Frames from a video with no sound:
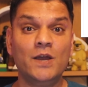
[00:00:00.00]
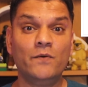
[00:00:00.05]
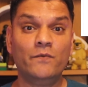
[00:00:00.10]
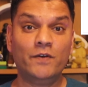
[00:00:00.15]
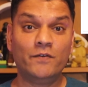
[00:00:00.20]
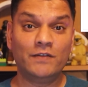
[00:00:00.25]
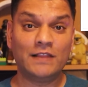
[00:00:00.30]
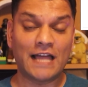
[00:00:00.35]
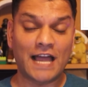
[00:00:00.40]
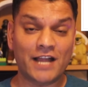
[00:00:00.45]

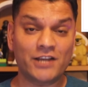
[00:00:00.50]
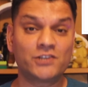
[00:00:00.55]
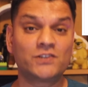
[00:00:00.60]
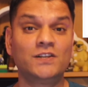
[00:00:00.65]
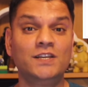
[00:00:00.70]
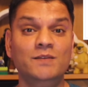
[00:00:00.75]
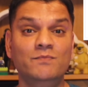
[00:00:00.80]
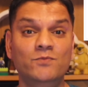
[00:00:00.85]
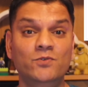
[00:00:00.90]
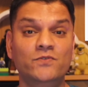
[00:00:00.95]
we will
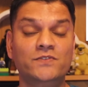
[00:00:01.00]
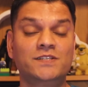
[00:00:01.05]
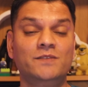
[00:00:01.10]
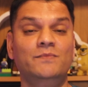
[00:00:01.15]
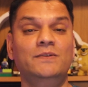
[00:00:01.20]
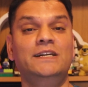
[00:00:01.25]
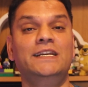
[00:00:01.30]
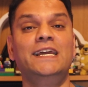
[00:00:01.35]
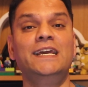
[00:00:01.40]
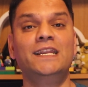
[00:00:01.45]
actually move
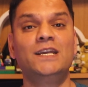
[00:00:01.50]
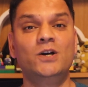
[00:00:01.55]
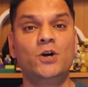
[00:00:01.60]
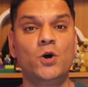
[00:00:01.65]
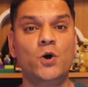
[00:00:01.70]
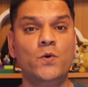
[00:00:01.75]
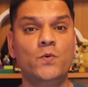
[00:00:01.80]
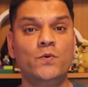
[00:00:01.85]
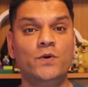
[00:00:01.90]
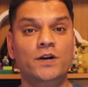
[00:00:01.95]
some data
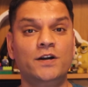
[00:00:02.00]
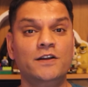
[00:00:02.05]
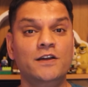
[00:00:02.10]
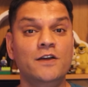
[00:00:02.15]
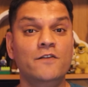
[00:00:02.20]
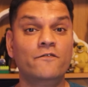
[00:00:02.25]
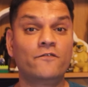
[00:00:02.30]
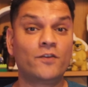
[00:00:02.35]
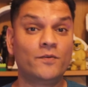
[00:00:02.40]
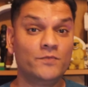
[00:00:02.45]
over
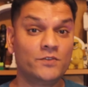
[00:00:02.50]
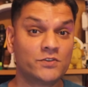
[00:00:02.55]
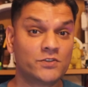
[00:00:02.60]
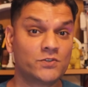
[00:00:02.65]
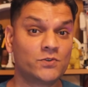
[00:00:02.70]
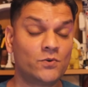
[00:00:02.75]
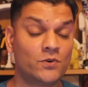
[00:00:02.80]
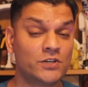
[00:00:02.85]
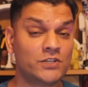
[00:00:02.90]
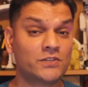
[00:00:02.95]
from the
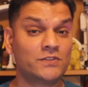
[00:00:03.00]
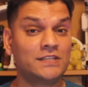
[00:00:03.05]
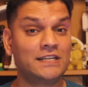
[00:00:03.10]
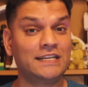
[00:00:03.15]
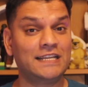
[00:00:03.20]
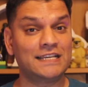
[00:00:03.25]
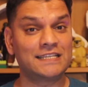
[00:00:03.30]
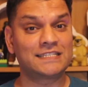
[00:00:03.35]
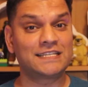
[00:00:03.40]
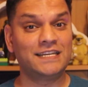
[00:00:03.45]
source to the
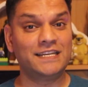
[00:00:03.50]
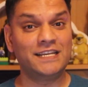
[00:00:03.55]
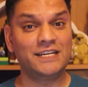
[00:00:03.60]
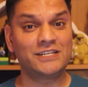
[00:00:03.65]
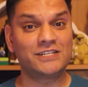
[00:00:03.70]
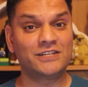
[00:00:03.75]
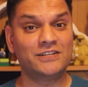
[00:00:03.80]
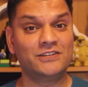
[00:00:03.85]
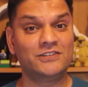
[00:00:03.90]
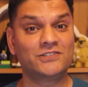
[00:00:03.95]

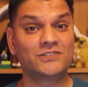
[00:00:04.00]
destination.